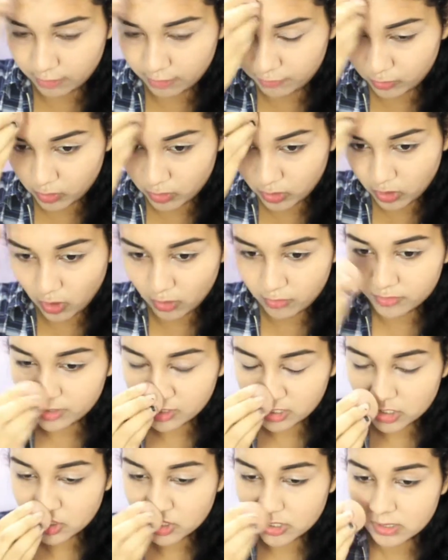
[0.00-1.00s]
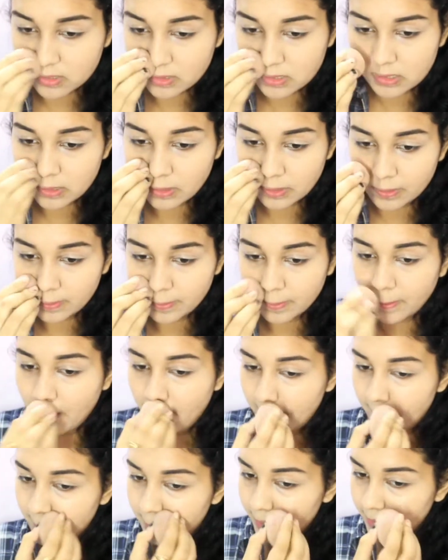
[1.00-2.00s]
full coverage, so
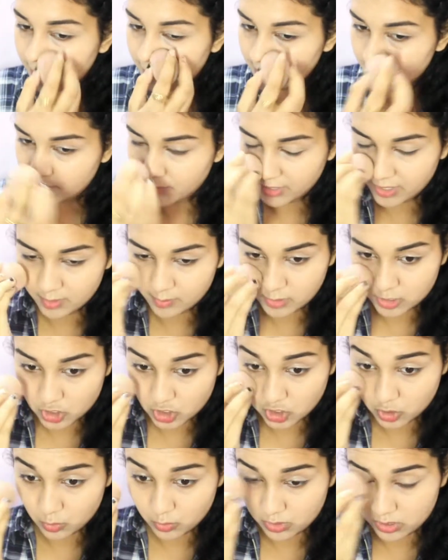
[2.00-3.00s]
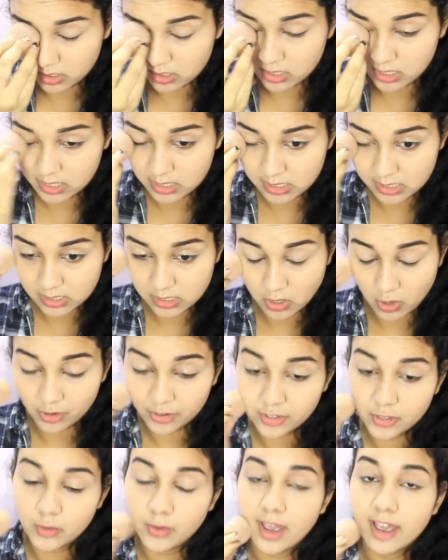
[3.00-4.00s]
you can pretty much use this
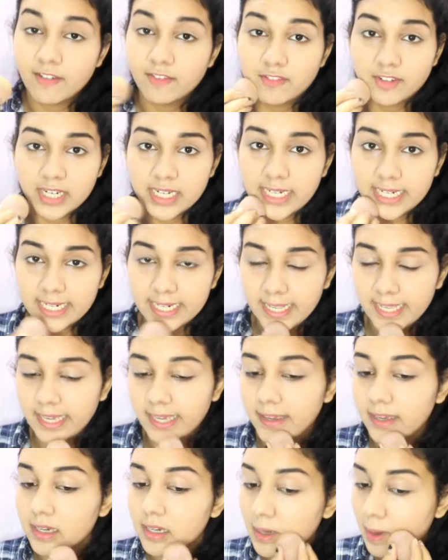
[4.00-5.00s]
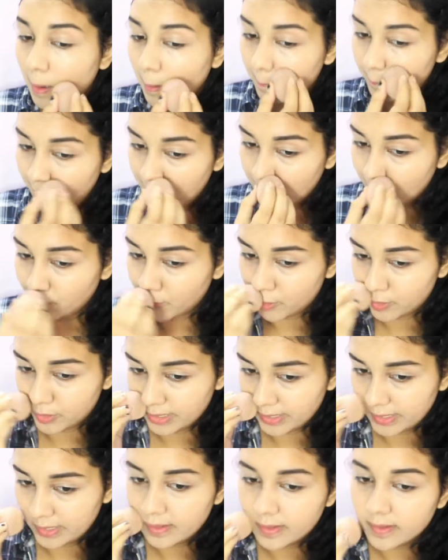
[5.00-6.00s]
on your everyday makeup
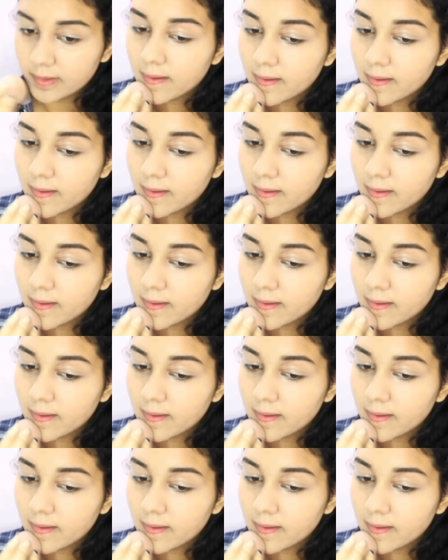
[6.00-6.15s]
routine.